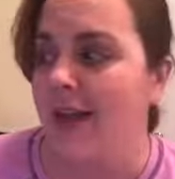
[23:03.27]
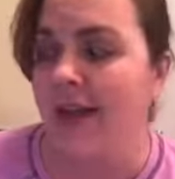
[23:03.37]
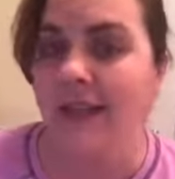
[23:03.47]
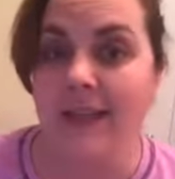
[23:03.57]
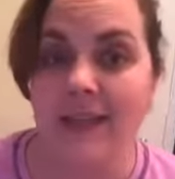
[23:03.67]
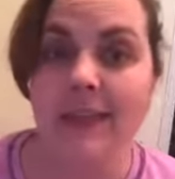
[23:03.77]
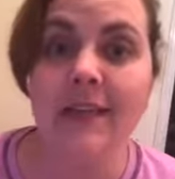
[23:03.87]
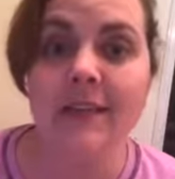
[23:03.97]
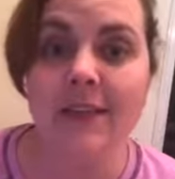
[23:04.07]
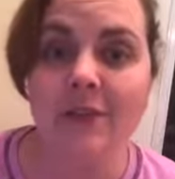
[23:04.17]

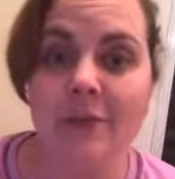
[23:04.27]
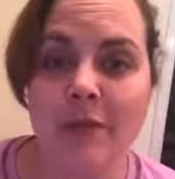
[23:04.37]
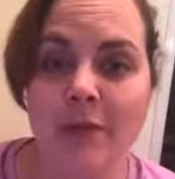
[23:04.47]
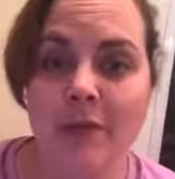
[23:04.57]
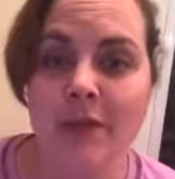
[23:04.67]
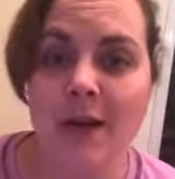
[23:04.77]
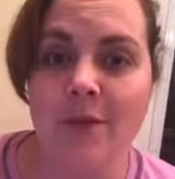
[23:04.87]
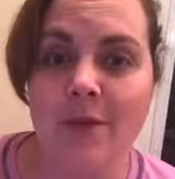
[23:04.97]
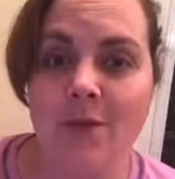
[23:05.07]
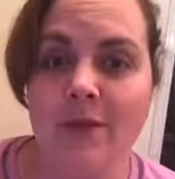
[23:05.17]
Again, remember,
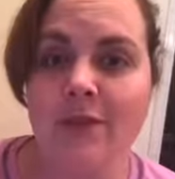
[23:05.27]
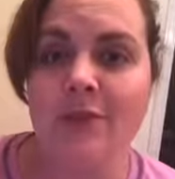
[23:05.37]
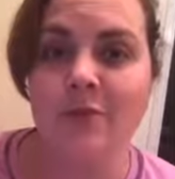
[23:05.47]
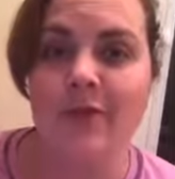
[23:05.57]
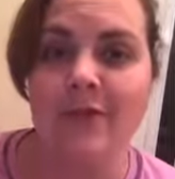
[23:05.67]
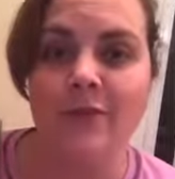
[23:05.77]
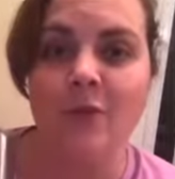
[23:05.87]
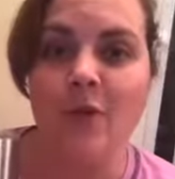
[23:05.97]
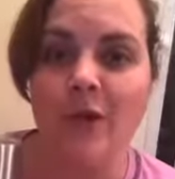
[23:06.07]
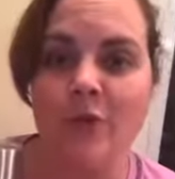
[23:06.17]
I'm going to be giving
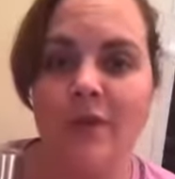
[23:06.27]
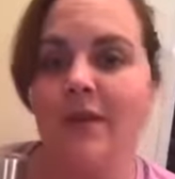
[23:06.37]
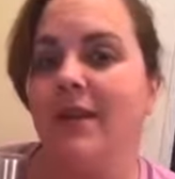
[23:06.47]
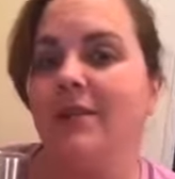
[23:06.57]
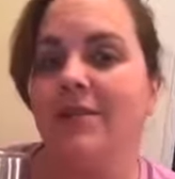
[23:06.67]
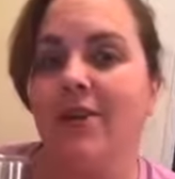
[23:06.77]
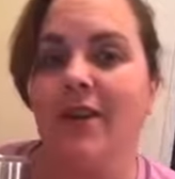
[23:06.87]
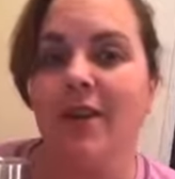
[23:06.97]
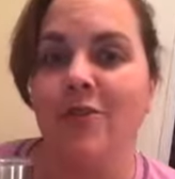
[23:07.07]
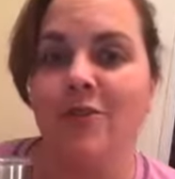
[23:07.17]
away one of these. Sonia,
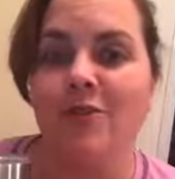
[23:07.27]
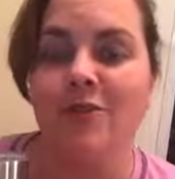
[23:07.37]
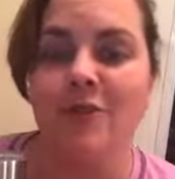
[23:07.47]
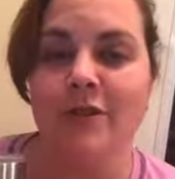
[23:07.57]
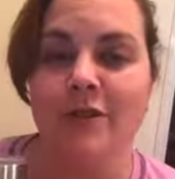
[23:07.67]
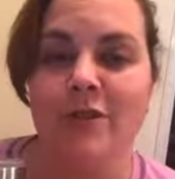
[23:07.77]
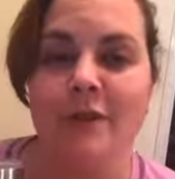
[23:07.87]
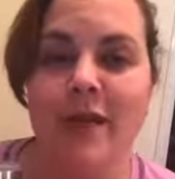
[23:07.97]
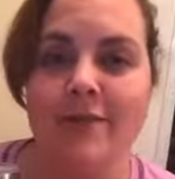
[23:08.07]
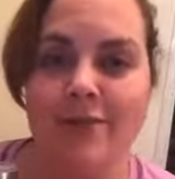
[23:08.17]
I know you just joined us. You
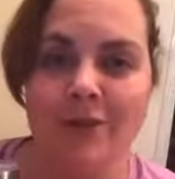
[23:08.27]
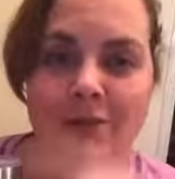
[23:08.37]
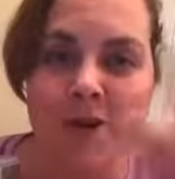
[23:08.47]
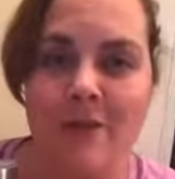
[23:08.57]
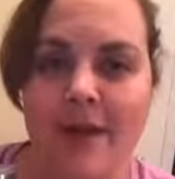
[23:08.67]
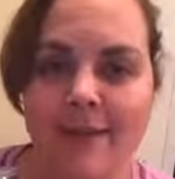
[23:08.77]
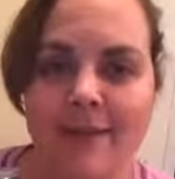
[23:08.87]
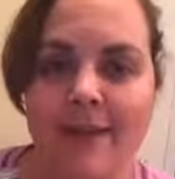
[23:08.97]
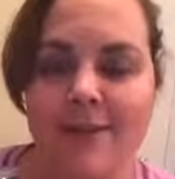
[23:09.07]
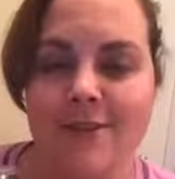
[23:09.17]
may have to just go back and
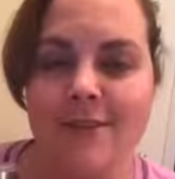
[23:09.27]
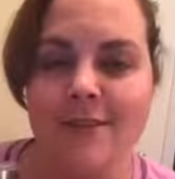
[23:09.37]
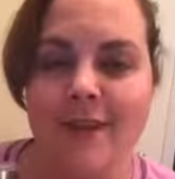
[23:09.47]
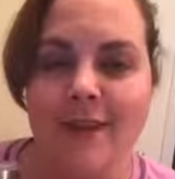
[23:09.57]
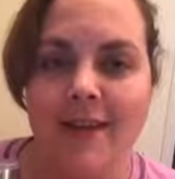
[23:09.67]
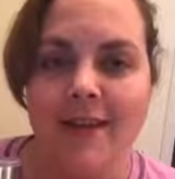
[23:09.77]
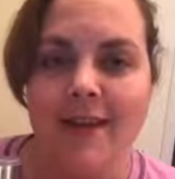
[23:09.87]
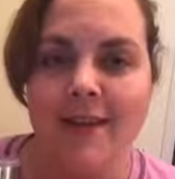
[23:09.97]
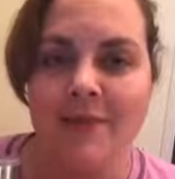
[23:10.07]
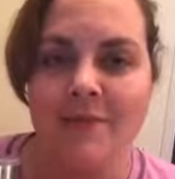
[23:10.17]
catch us
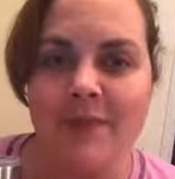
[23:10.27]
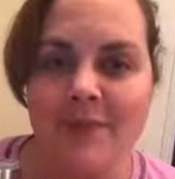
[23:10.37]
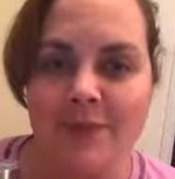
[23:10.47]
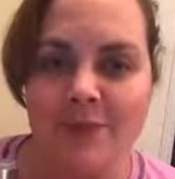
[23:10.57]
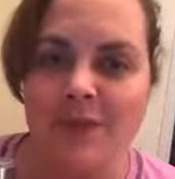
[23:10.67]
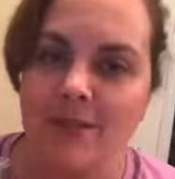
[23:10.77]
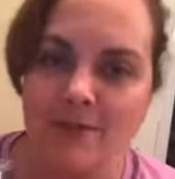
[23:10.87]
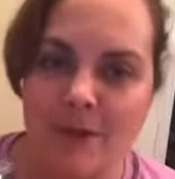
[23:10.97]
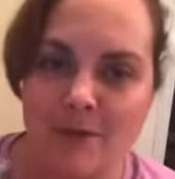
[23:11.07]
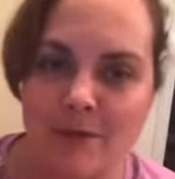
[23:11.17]
because I've just
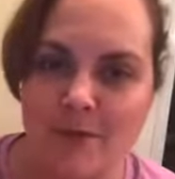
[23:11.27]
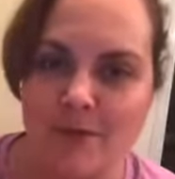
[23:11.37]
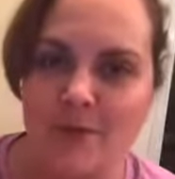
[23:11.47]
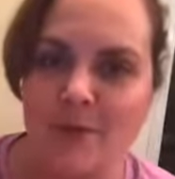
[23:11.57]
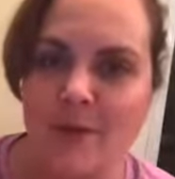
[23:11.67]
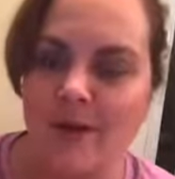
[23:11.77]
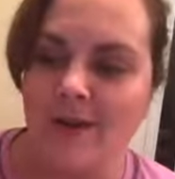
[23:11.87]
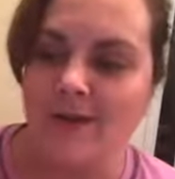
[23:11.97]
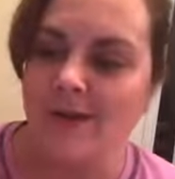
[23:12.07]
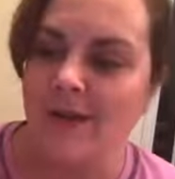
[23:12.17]
wrapped up most of the
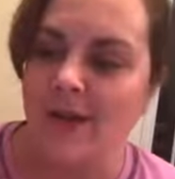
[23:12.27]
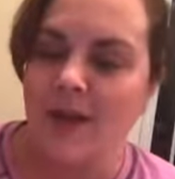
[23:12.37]
products.